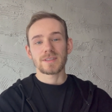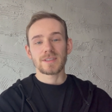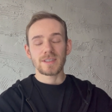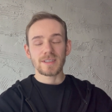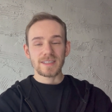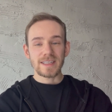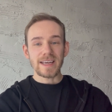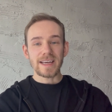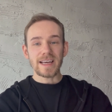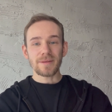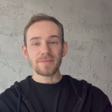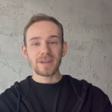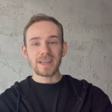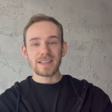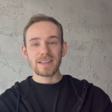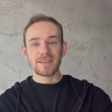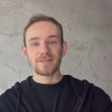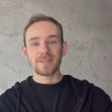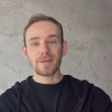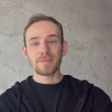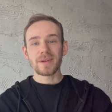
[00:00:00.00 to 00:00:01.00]
Today I'm
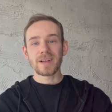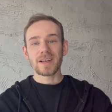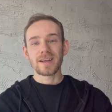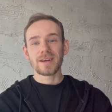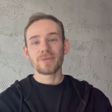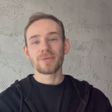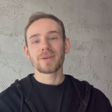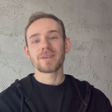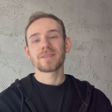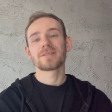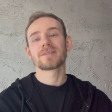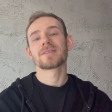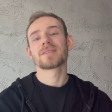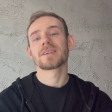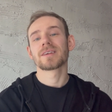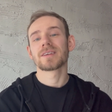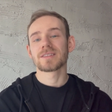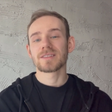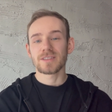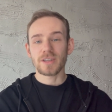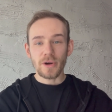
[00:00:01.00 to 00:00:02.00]
getting familiar with the
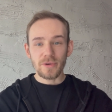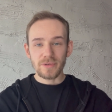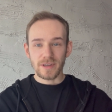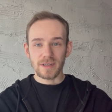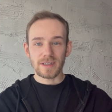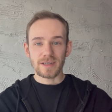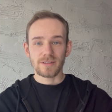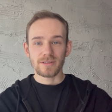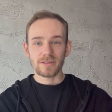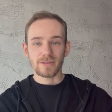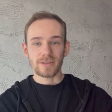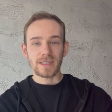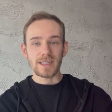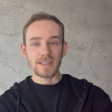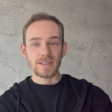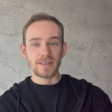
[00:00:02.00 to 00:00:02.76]
Estonian entry,